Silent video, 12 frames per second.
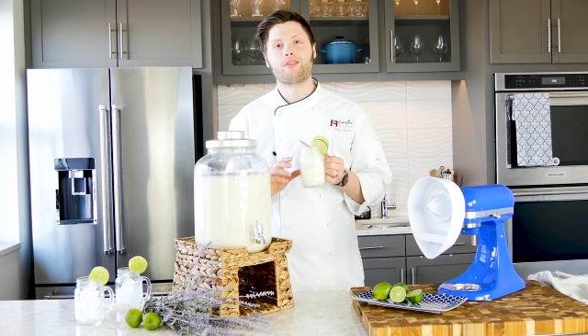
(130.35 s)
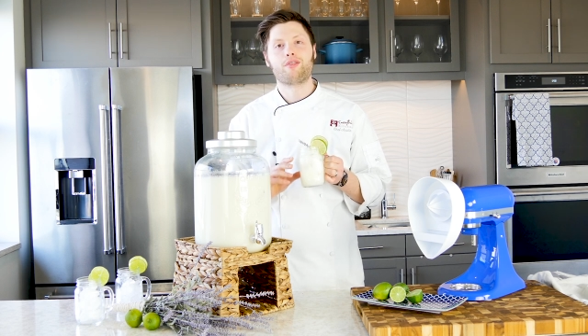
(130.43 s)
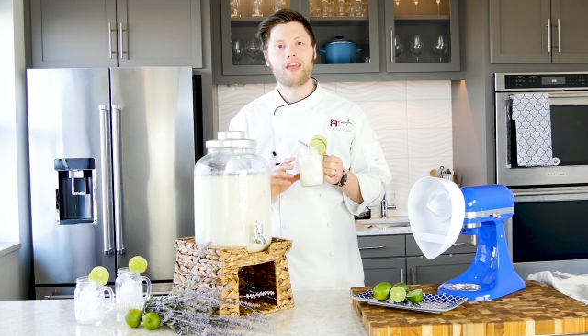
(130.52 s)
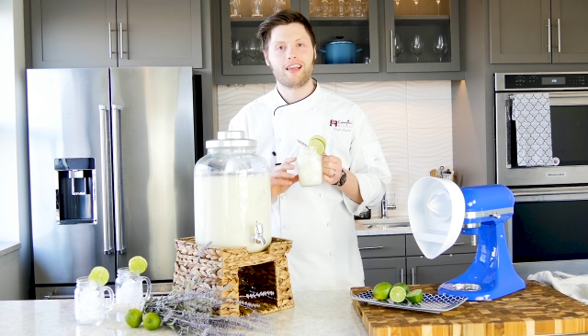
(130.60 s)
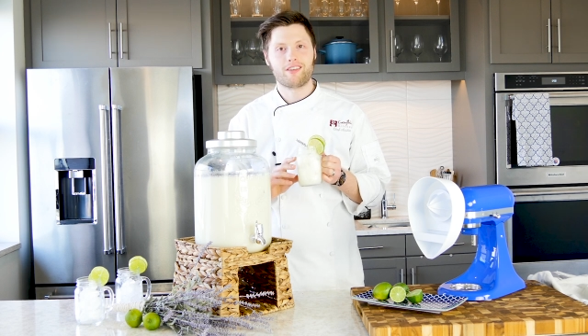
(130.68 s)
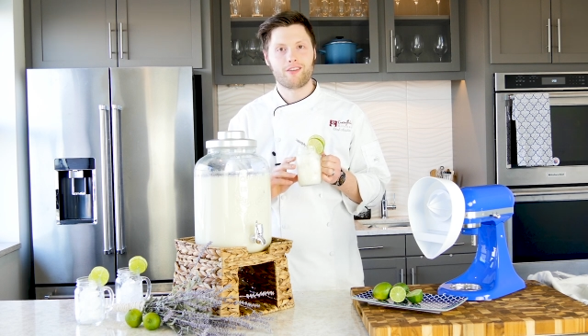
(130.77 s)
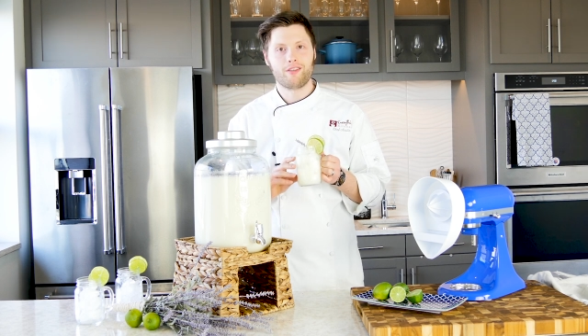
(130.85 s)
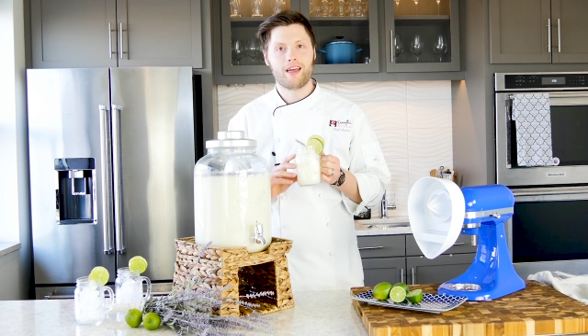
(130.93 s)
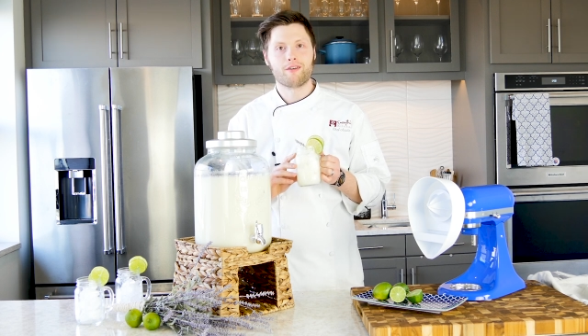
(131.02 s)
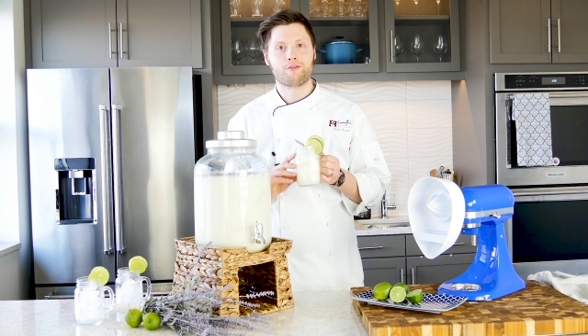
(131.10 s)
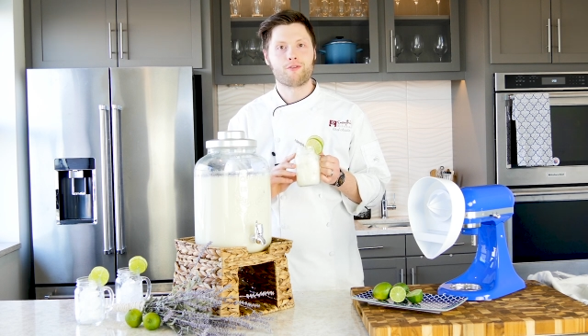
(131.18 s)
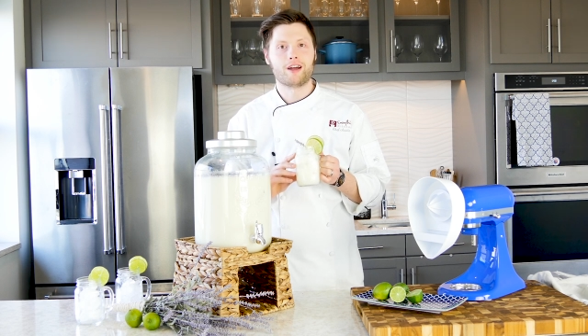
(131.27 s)
thanks to
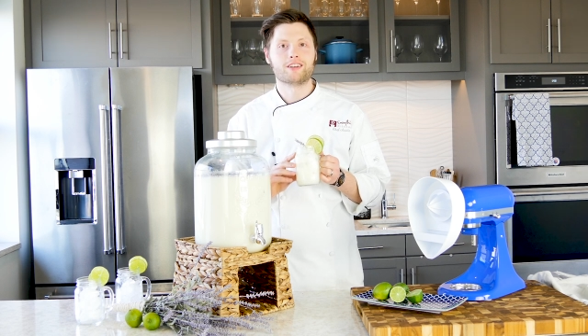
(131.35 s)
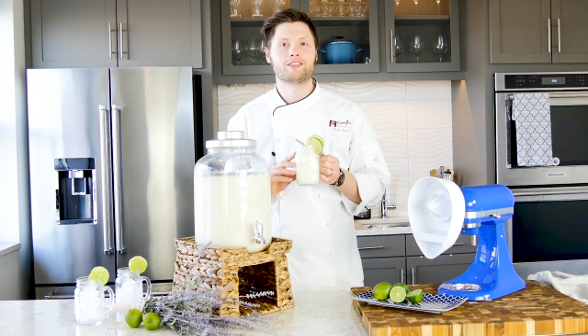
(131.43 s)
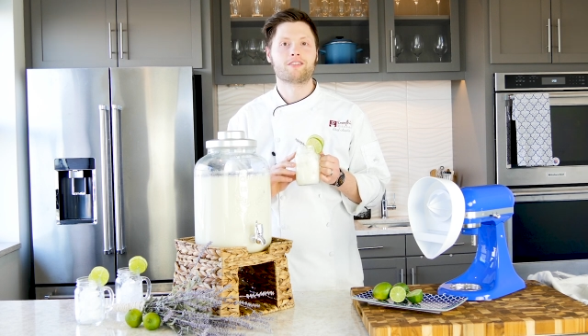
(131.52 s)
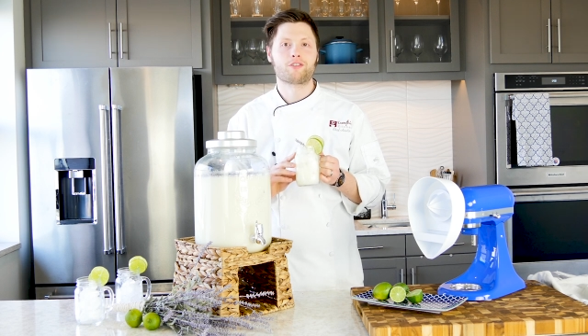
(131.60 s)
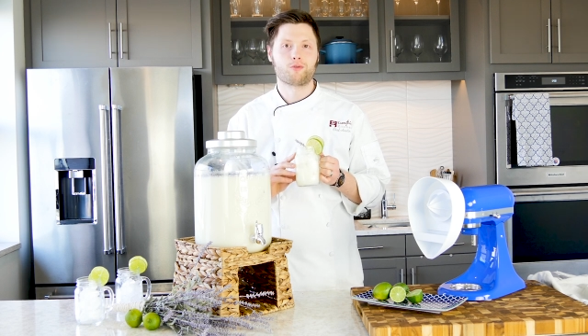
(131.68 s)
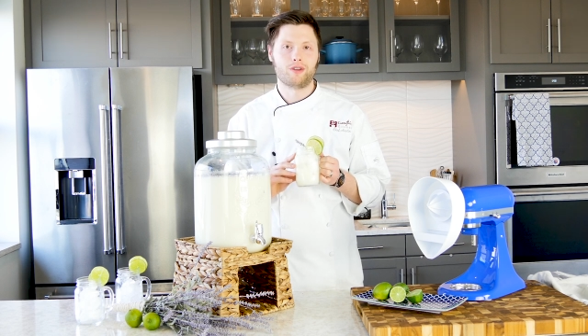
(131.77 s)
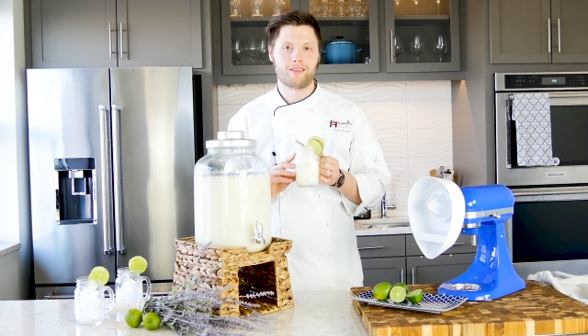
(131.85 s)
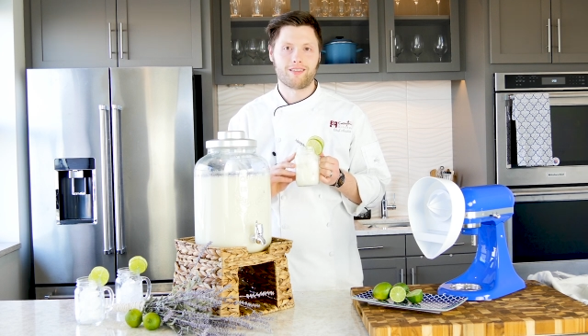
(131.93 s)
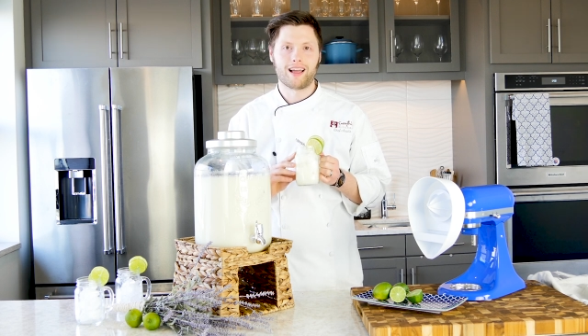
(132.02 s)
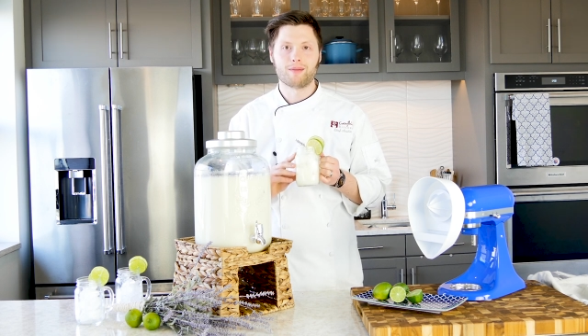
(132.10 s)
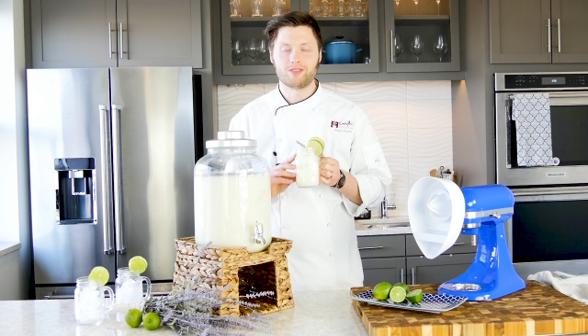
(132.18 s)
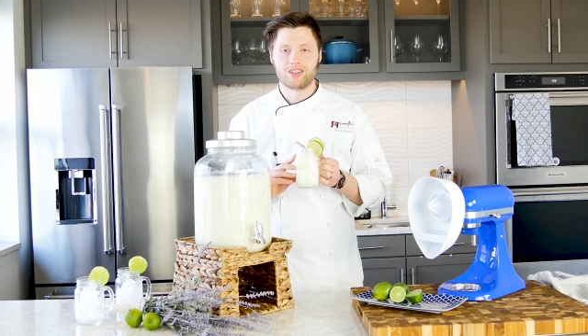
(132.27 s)
that fresh squeezed
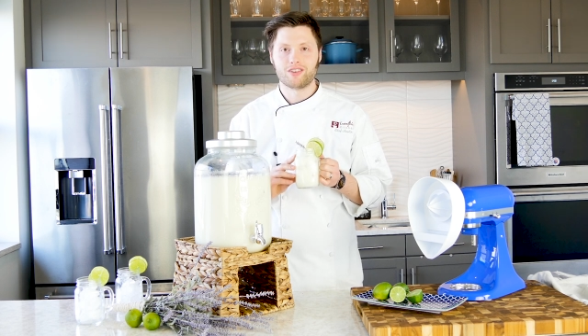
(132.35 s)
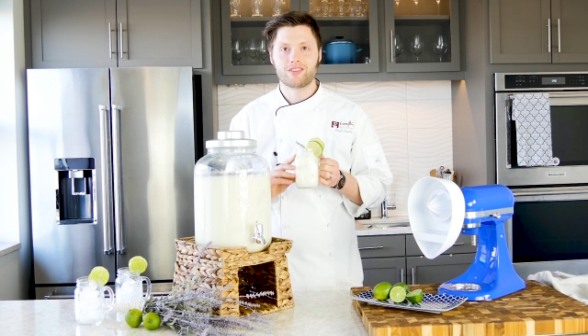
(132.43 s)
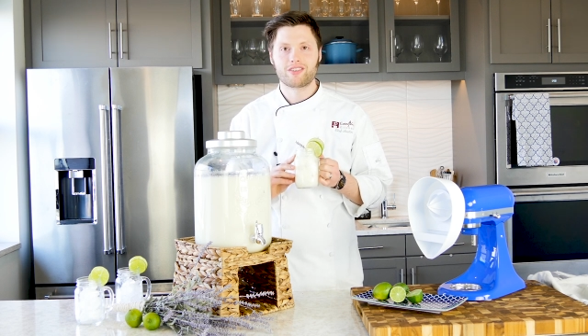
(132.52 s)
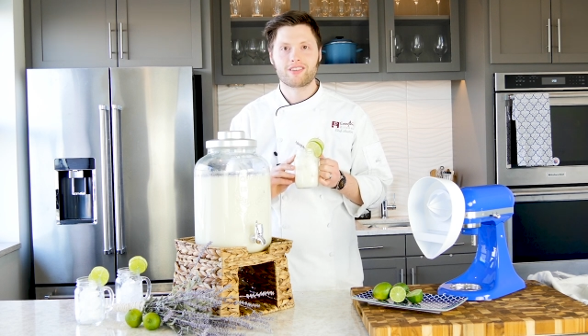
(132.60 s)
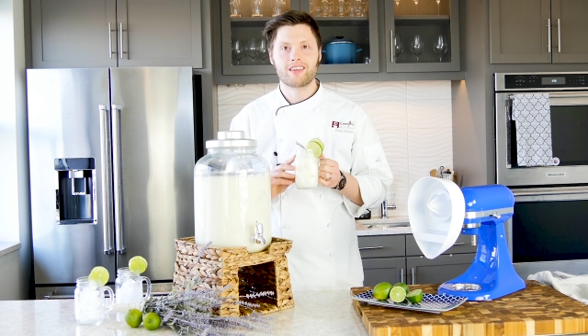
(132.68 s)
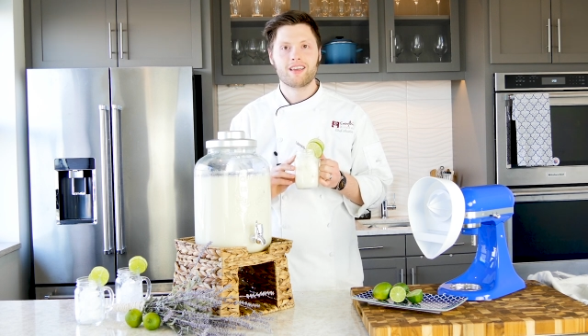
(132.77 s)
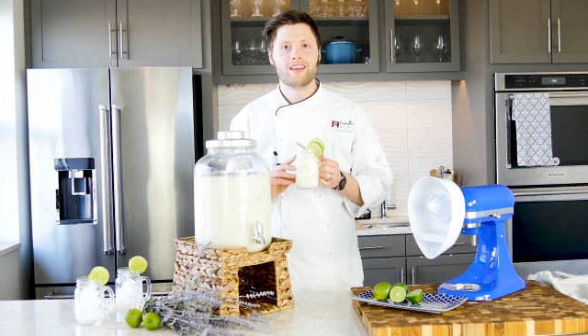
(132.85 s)
lime juice.